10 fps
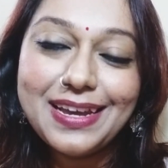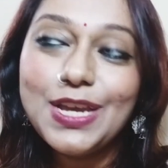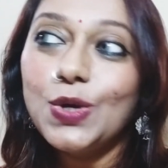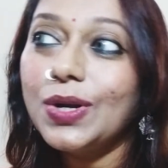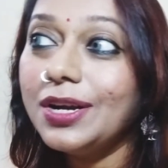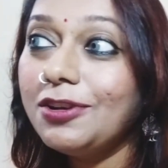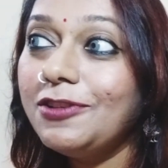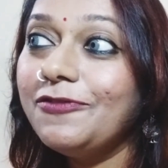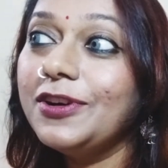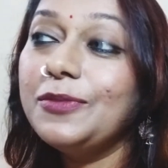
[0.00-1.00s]
Your
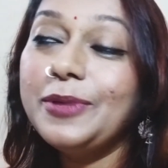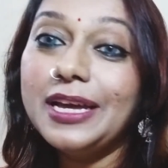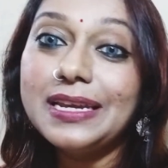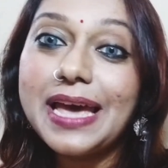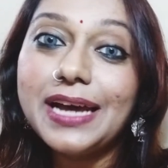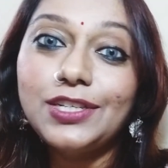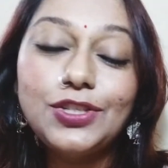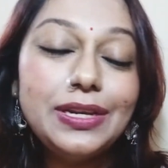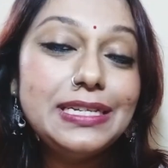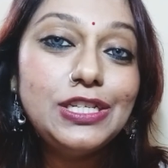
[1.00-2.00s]
adverb can
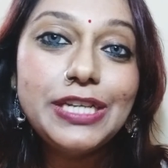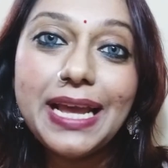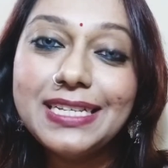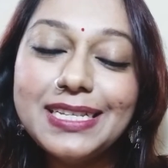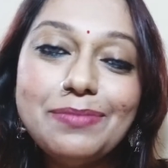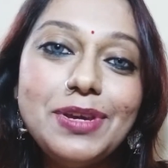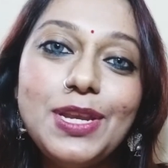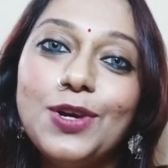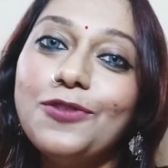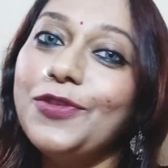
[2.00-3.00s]
actually change the
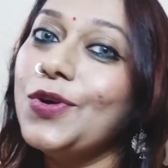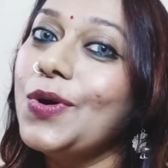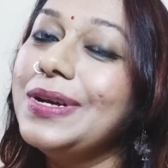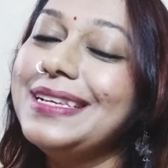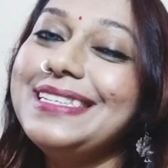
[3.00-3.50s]
meaning of your